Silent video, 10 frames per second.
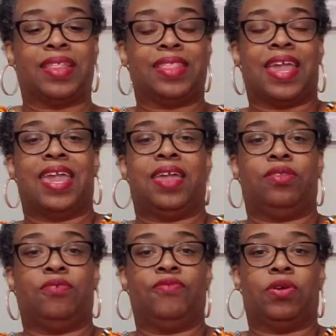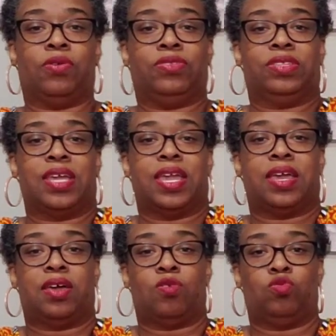The handle folds
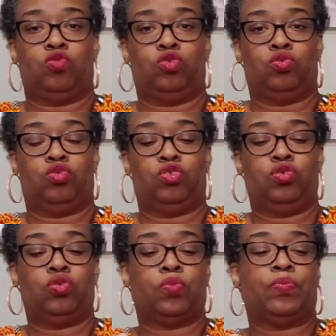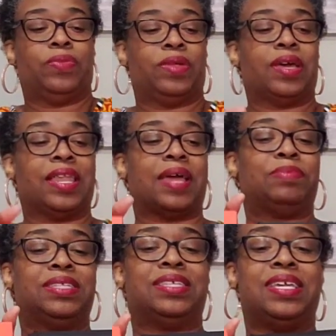down,
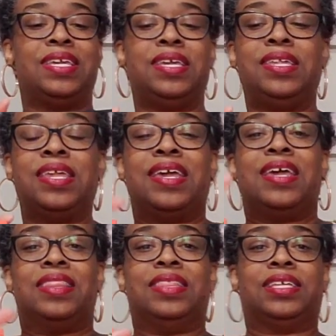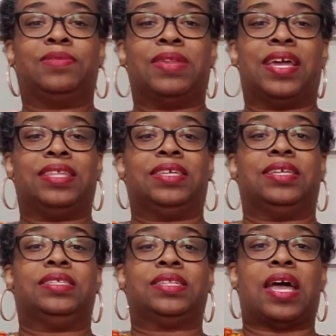collapses in. This one has a
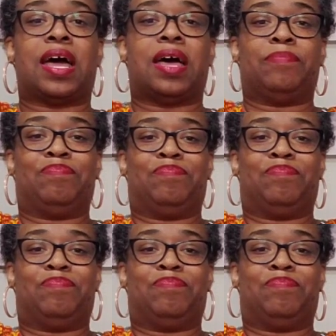top